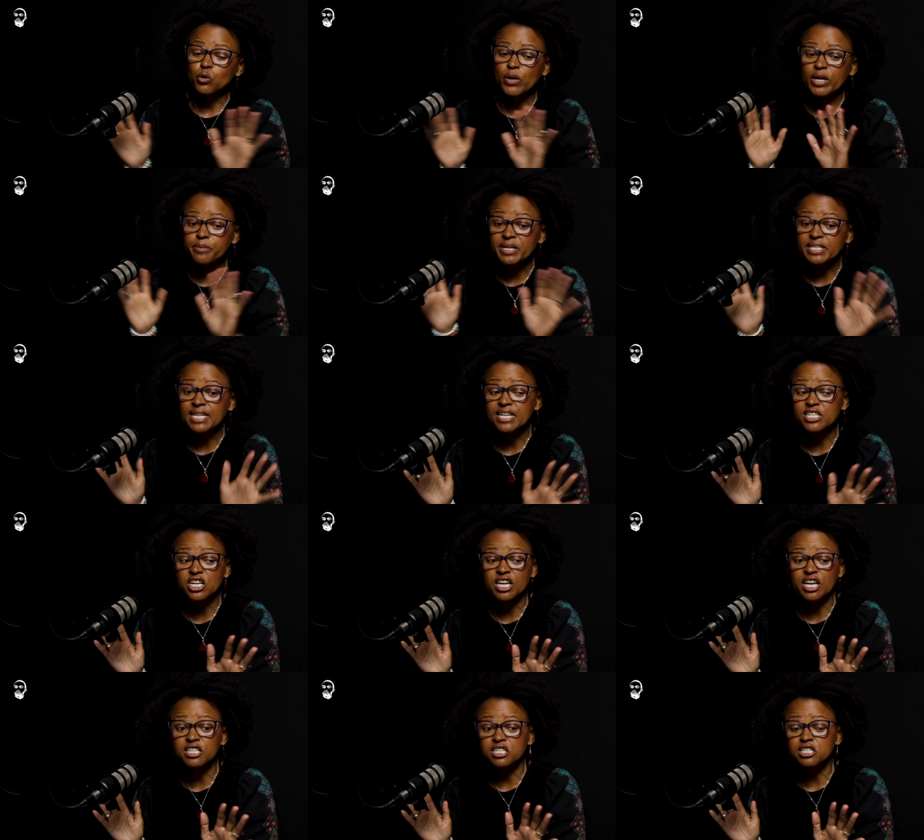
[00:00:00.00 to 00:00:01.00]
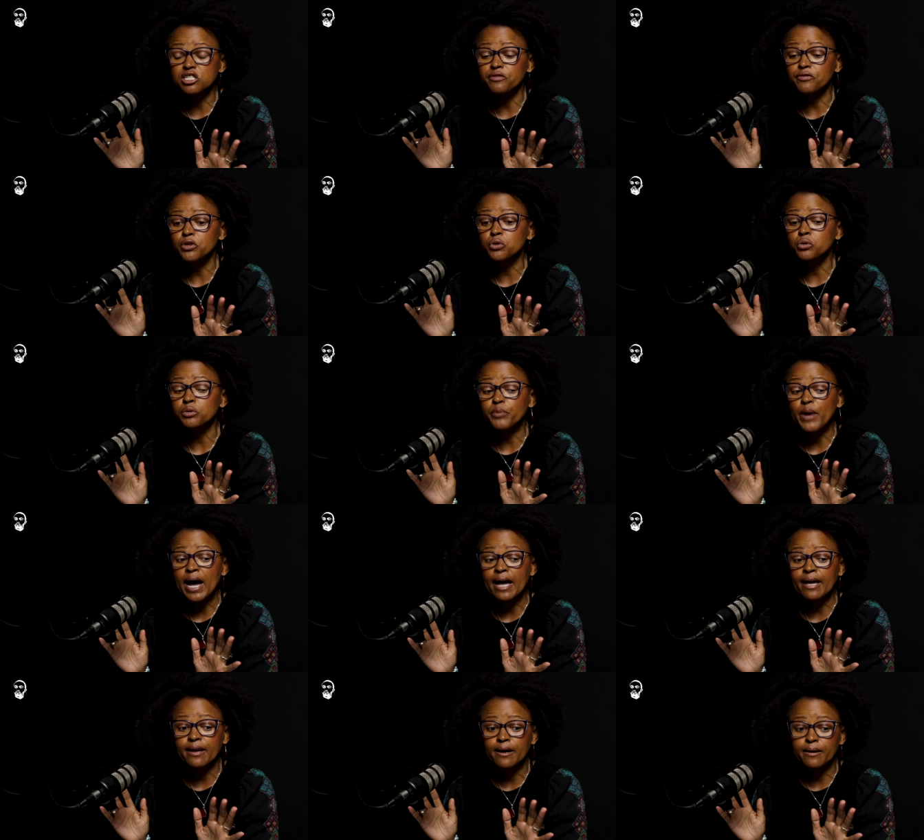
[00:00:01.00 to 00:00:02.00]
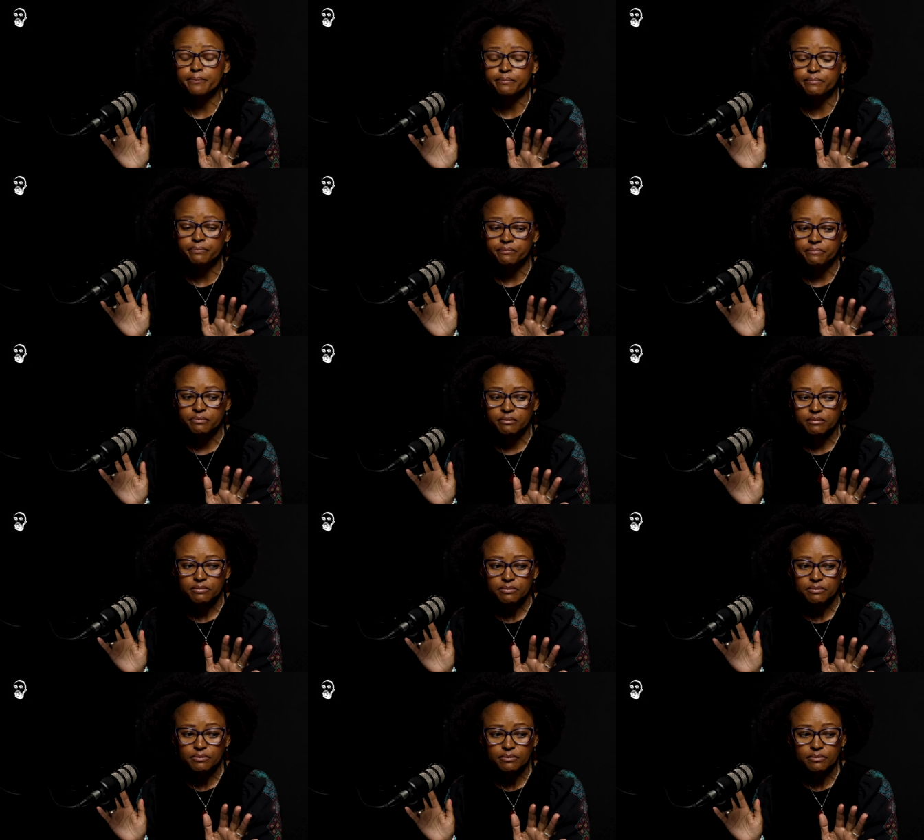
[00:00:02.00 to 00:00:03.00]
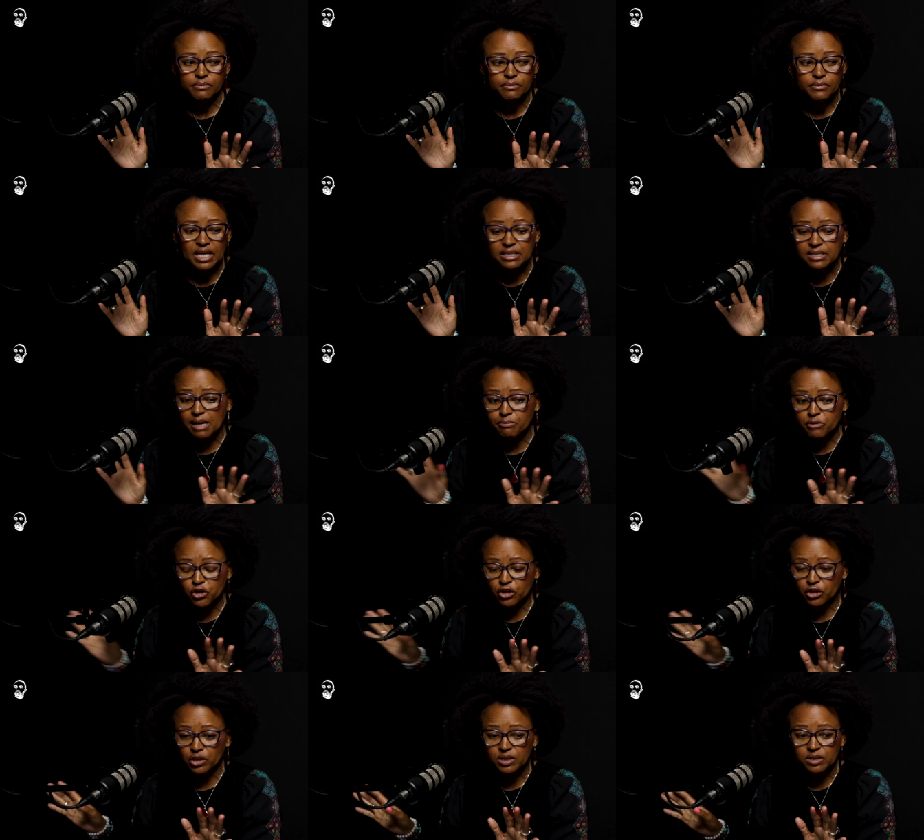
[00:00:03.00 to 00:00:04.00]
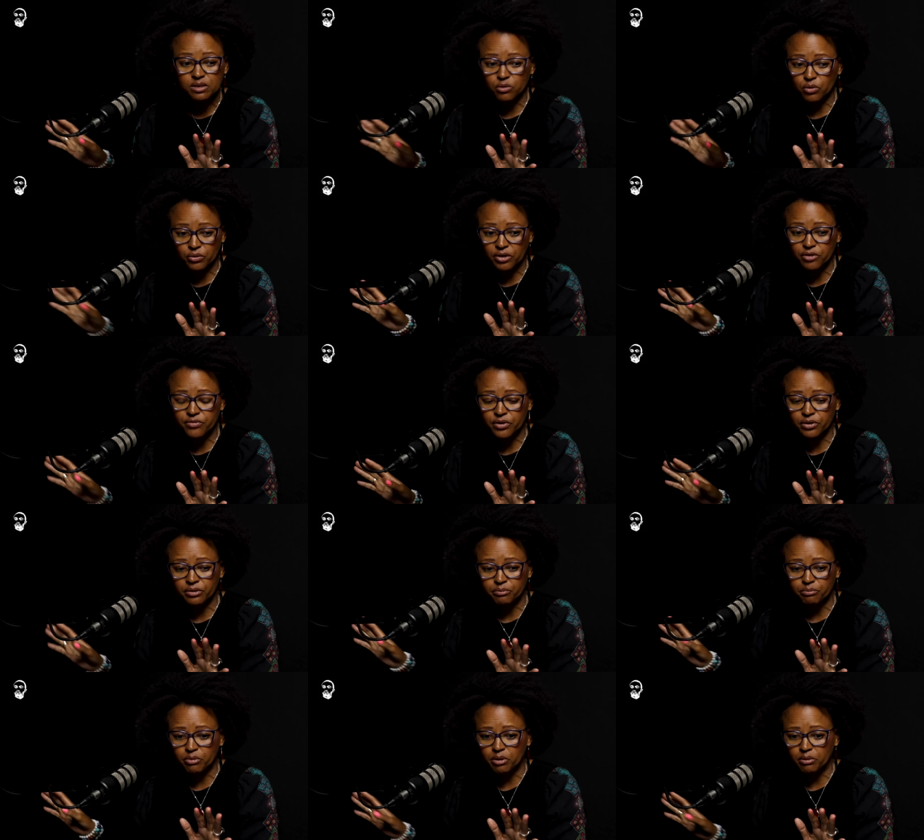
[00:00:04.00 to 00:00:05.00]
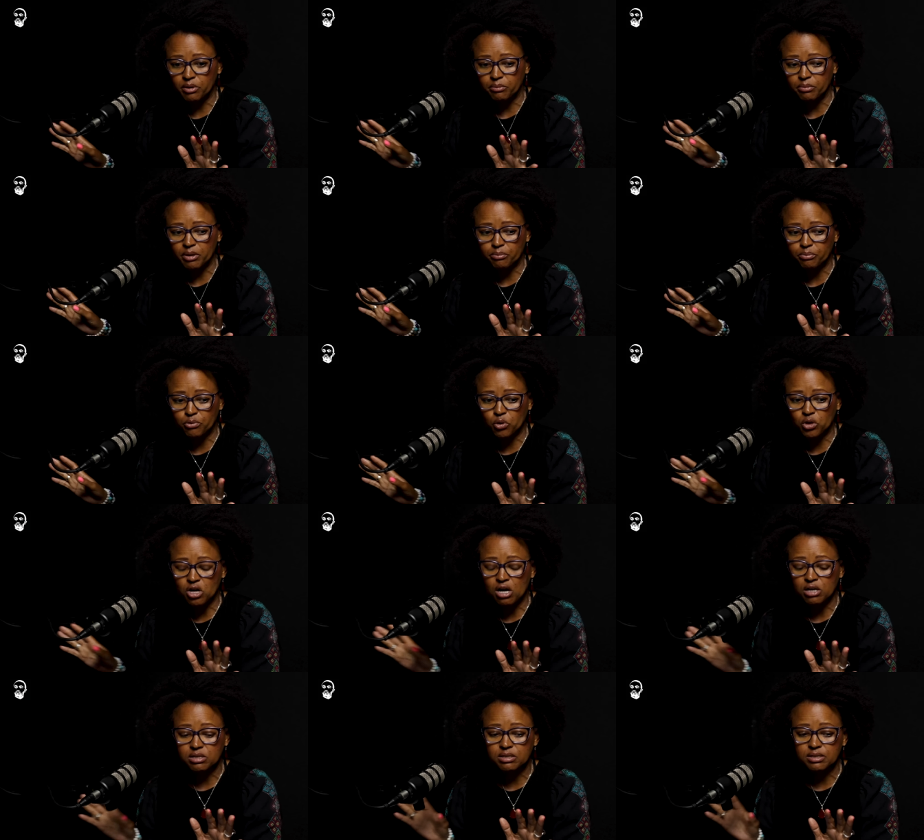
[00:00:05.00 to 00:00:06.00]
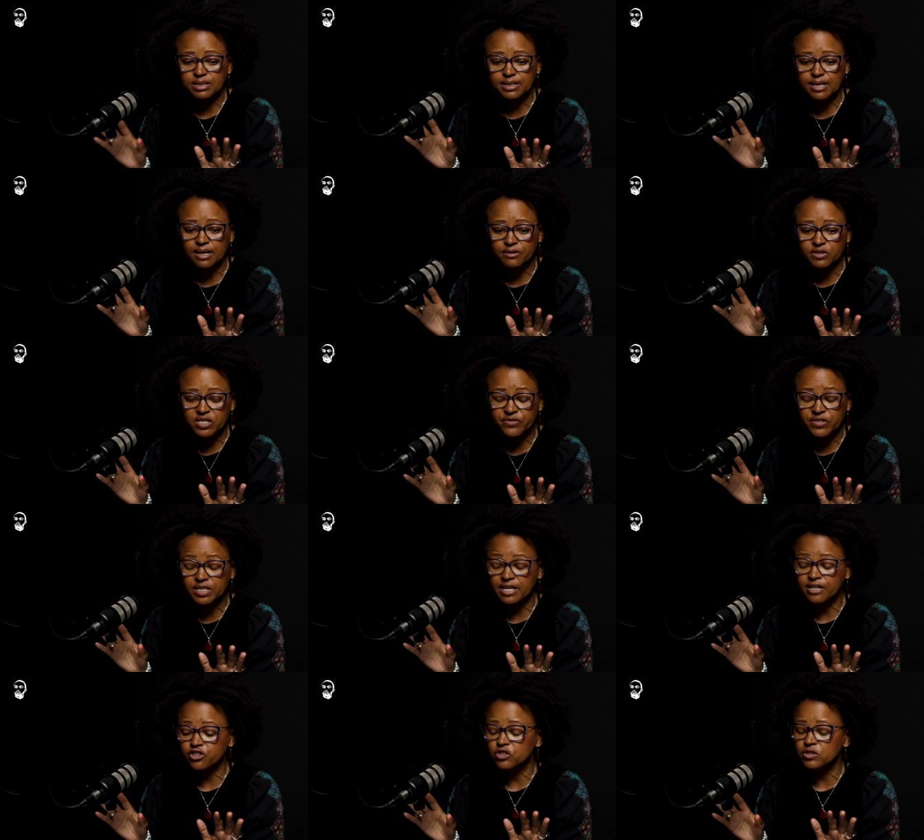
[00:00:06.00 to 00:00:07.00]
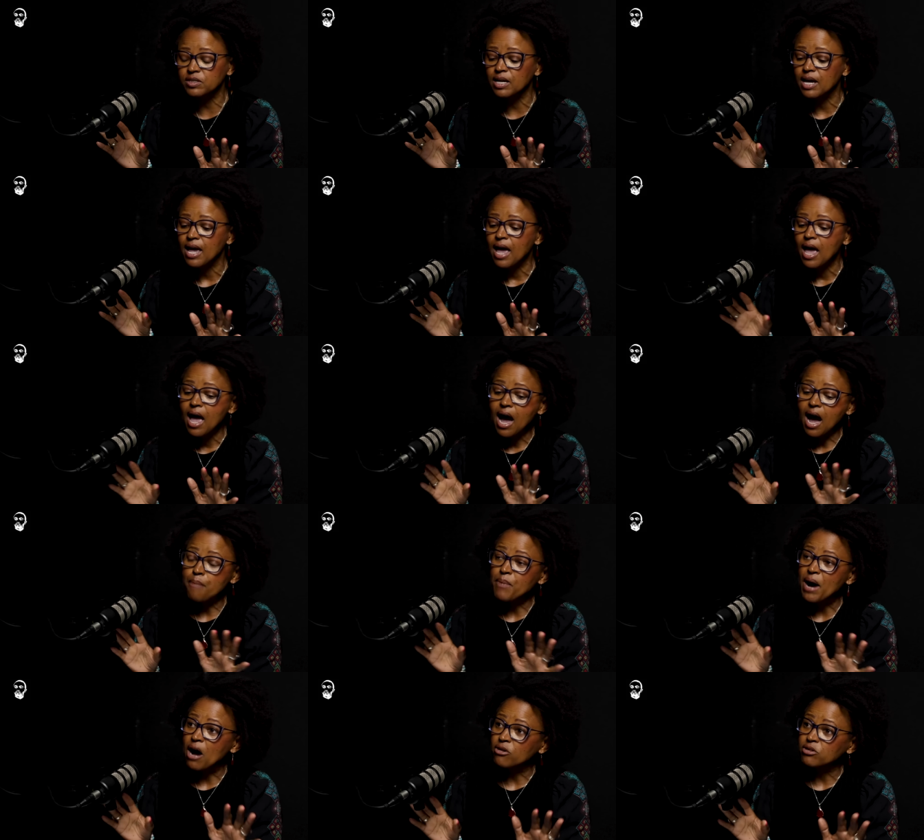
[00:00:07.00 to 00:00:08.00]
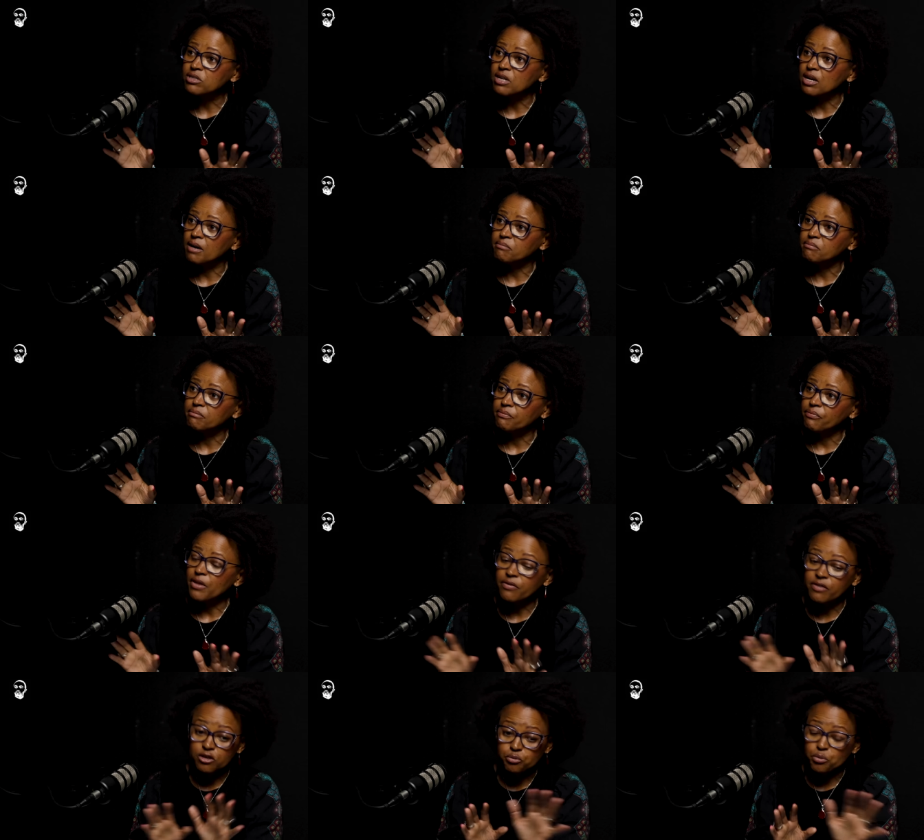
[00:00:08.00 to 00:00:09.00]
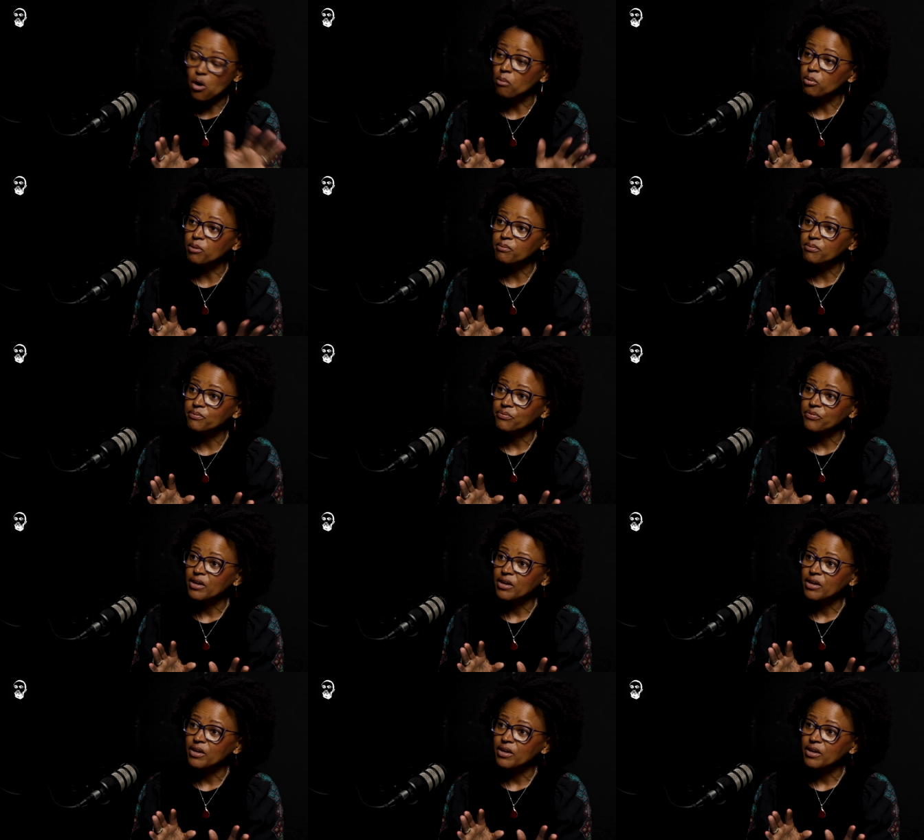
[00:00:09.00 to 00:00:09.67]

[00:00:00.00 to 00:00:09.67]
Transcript: Gwede Mantashe gets interviewed by um, some journalist on one of the uh, uh, uh broadcast uh, TV stations about um, this problem.